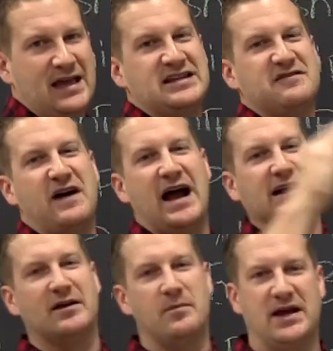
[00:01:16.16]
and
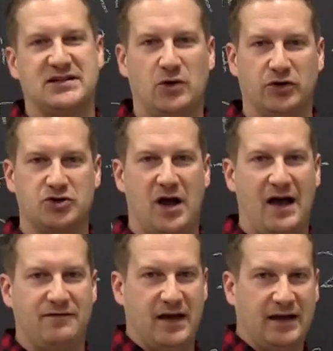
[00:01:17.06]
dividing it by total
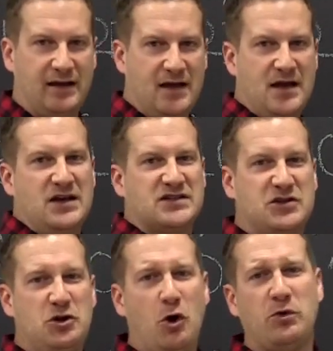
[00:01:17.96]
traffic.
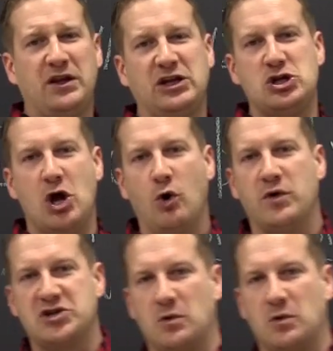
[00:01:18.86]
So you don't really know which